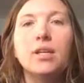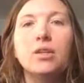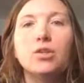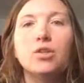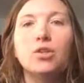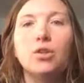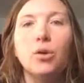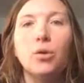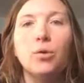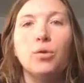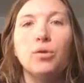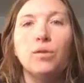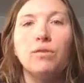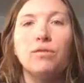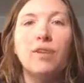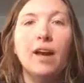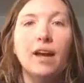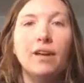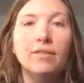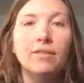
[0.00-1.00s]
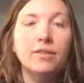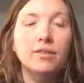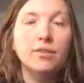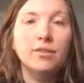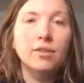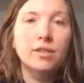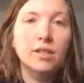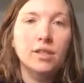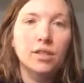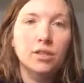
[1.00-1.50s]
So the 5
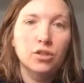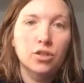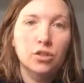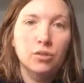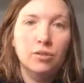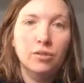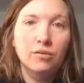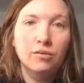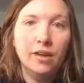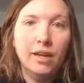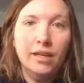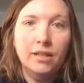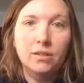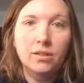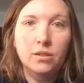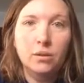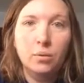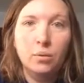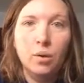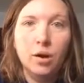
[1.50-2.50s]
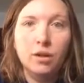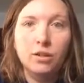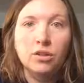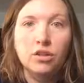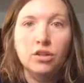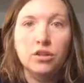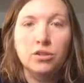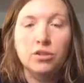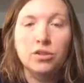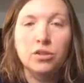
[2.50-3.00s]
adults that you invite to
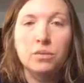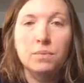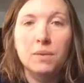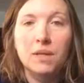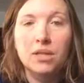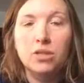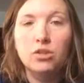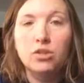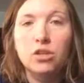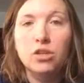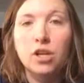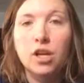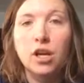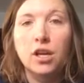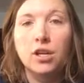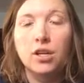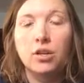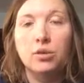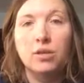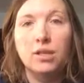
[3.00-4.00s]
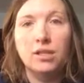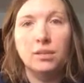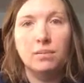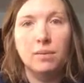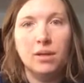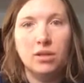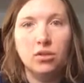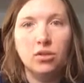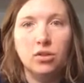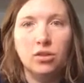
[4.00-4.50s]
watch your speech, you need to
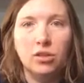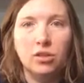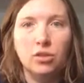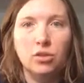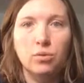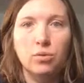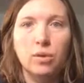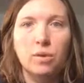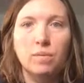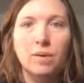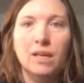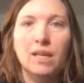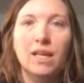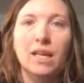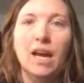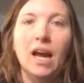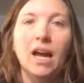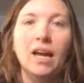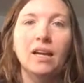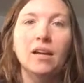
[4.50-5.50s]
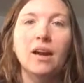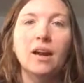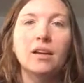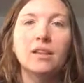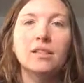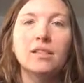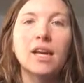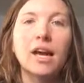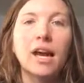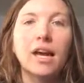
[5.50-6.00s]
make sure that you are making eye
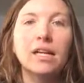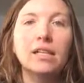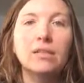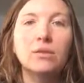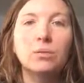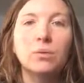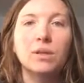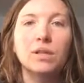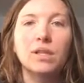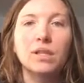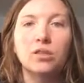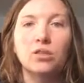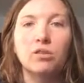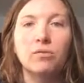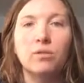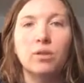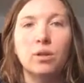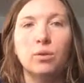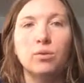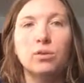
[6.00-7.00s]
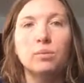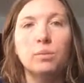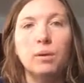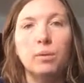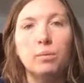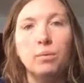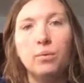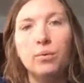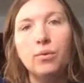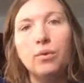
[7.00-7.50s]
contact with each of those
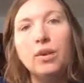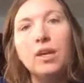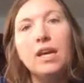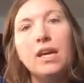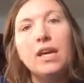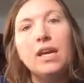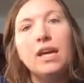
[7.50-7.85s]
people,